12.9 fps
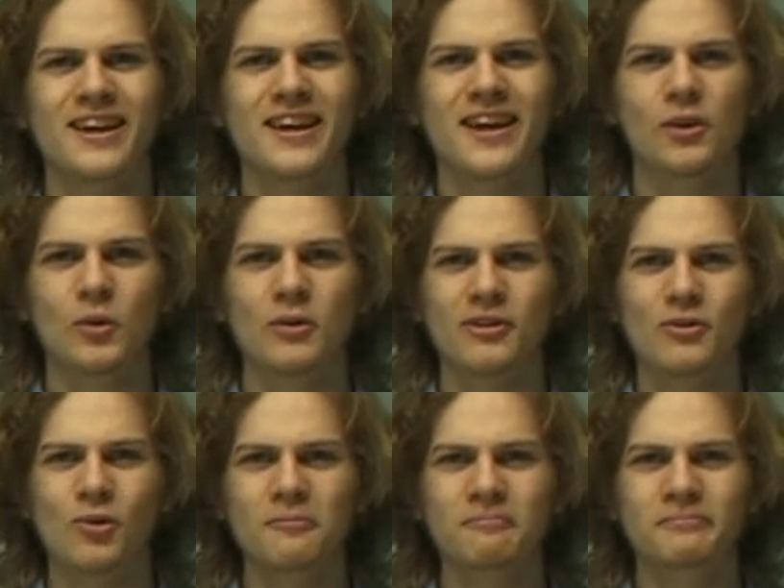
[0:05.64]
Hello
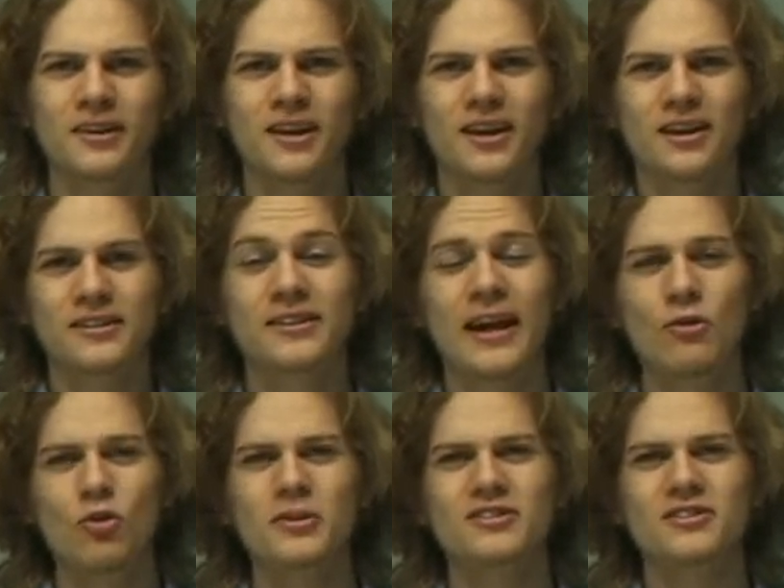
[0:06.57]
everyone. Today
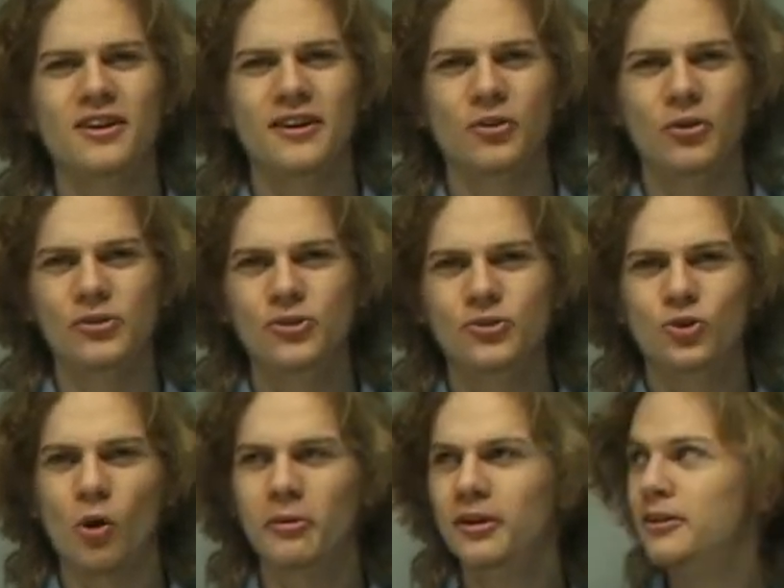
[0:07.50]
we'll be starting on a new
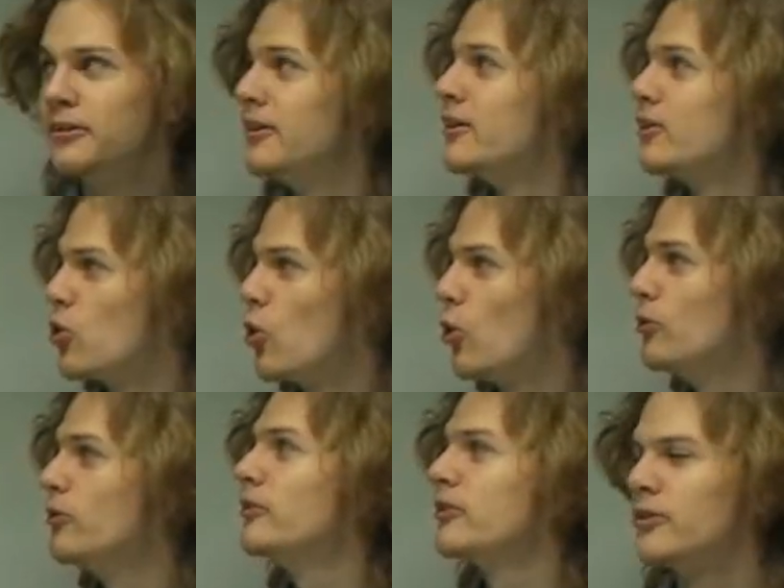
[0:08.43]
topic
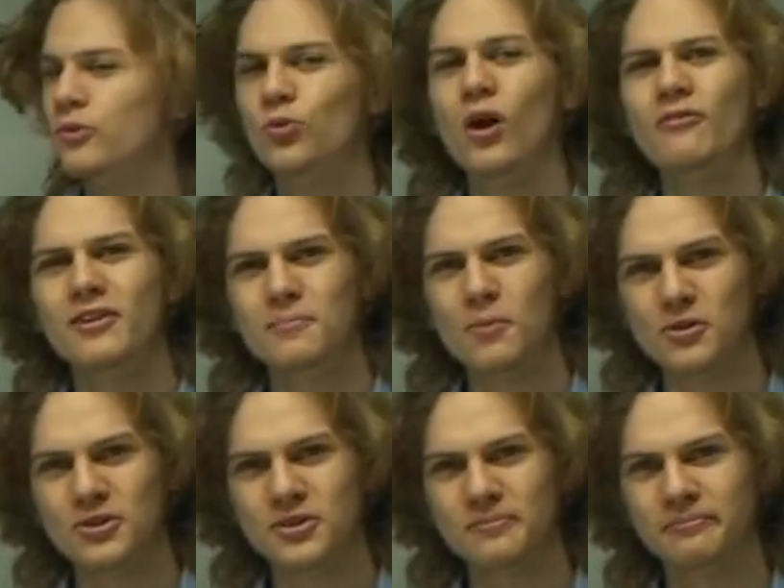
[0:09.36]
called graphing
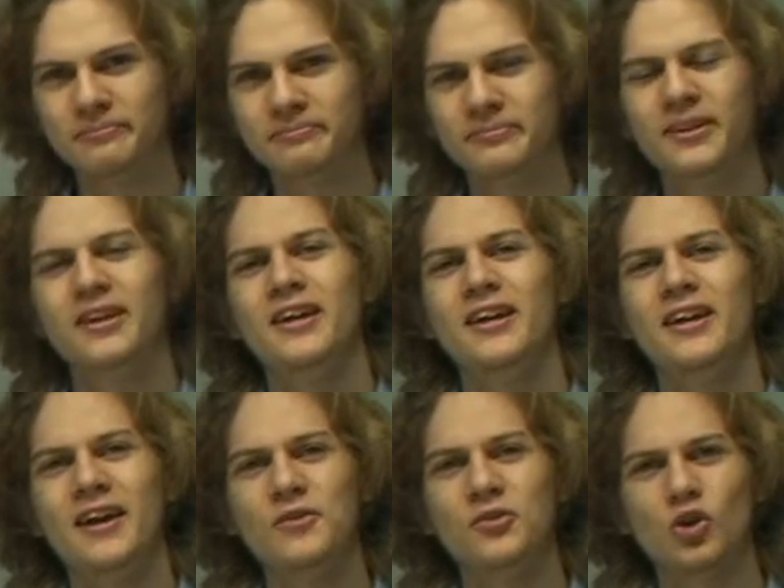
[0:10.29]
motion.
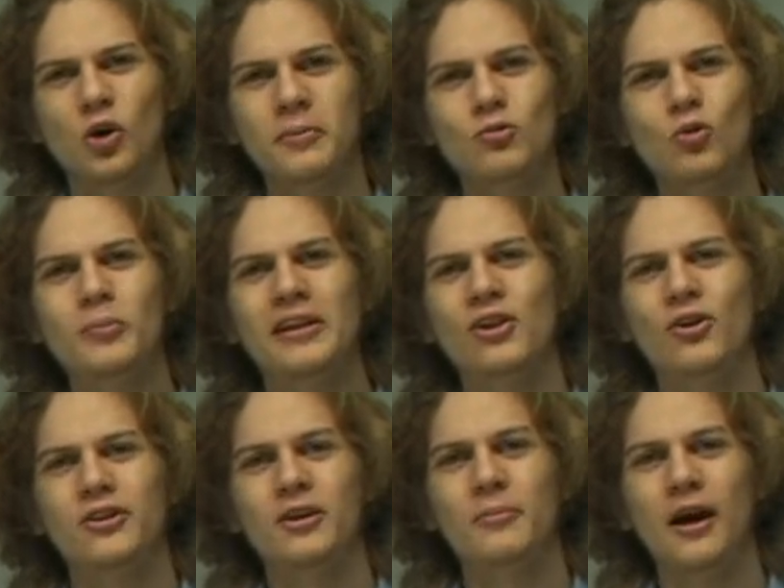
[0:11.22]
In this topic we'll be
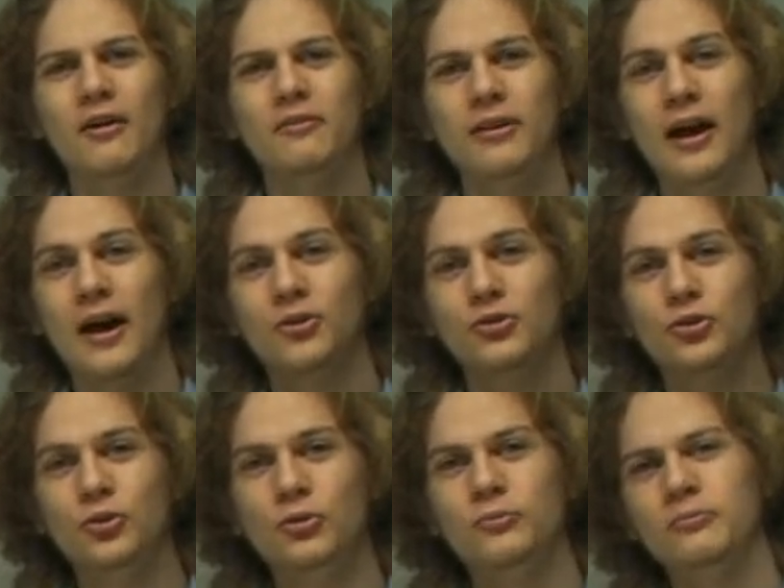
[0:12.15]
learning about how
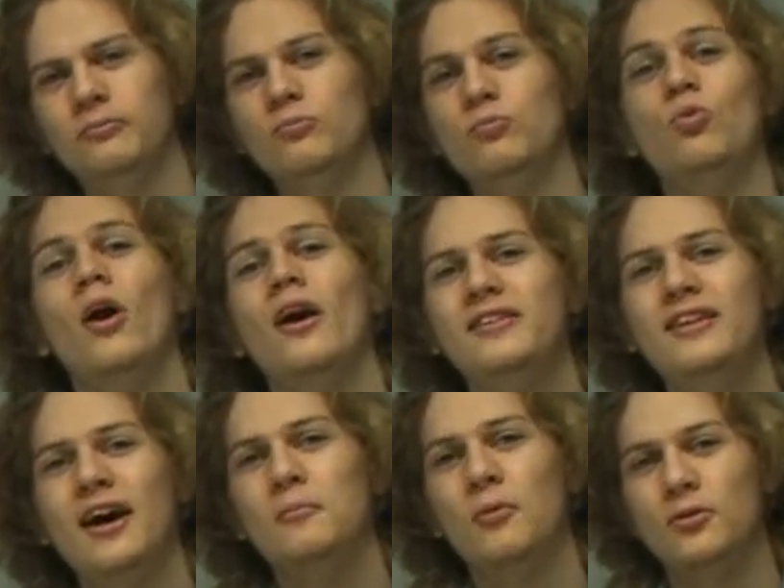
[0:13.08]
to write
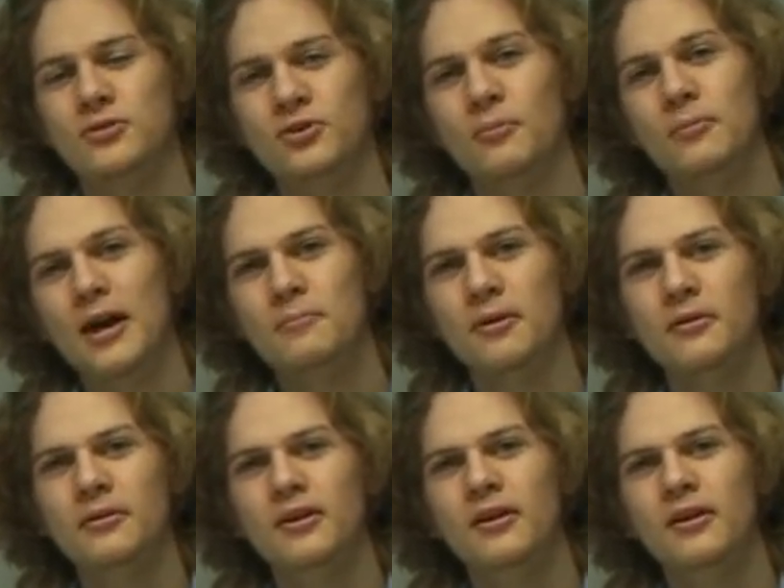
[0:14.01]
down motion on paper.